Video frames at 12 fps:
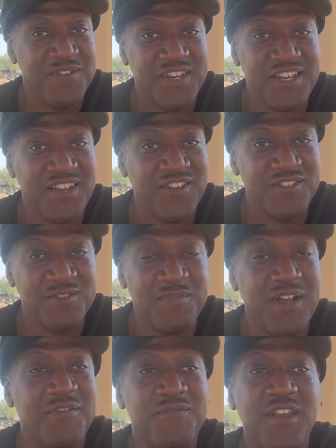videos,
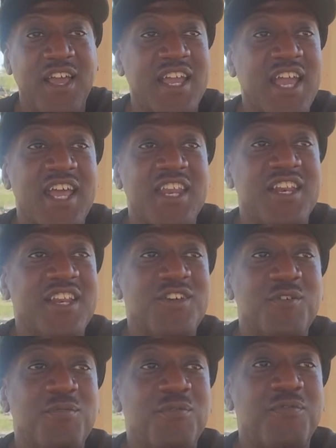but I've like had a
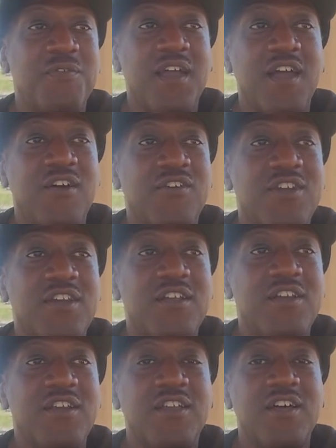little profound
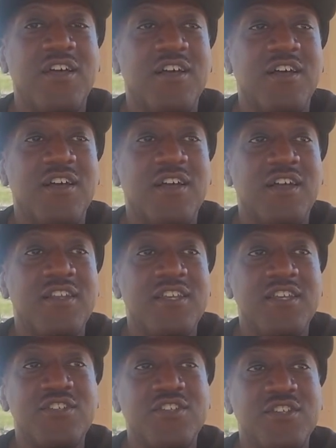little
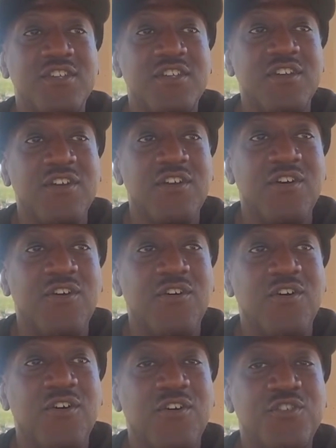addition
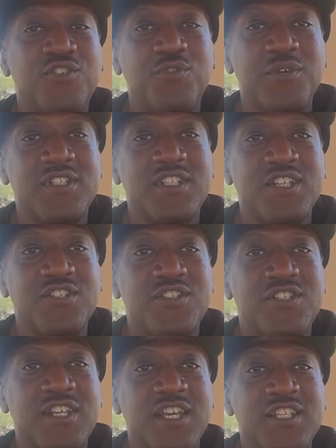or twist, I should
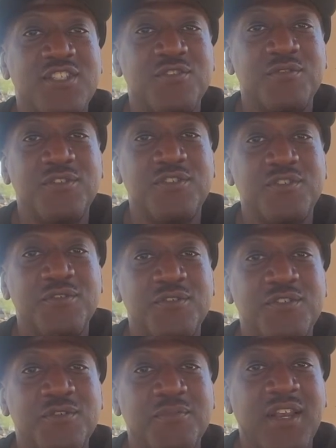say, to
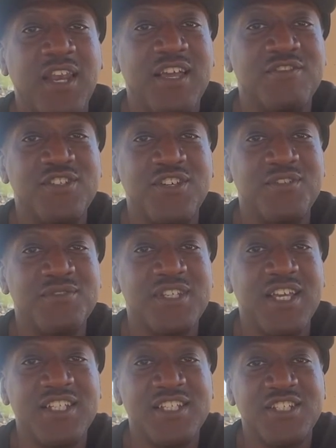my life
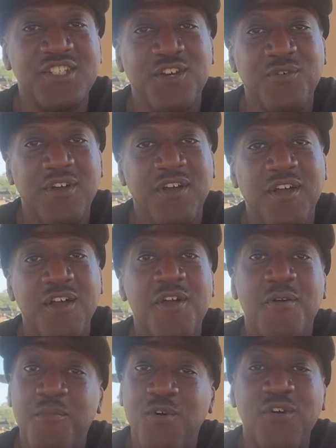circumstances. So
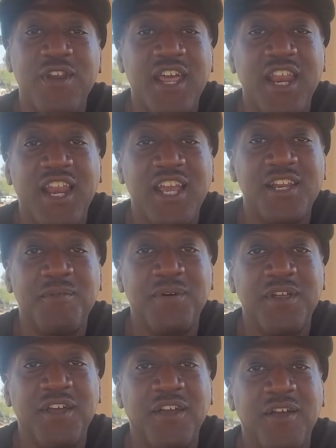more on that later. But